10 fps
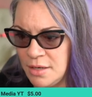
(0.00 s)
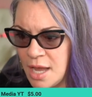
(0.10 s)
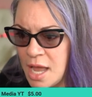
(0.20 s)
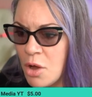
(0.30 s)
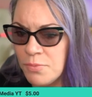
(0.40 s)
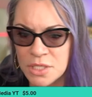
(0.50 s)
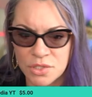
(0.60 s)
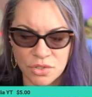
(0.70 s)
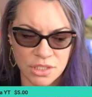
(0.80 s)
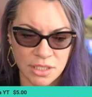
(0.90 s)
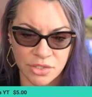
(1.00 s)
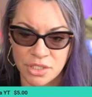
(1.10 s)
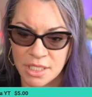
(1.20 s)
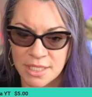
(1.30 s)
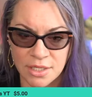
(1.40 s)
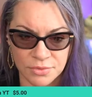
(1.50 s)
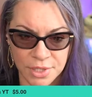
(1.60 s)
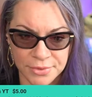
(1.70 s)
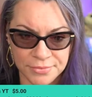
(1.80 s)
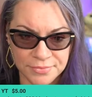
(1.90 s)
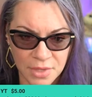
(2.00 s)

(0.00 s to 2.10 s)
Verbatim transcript: I hope this jurisdiction does. I don't know.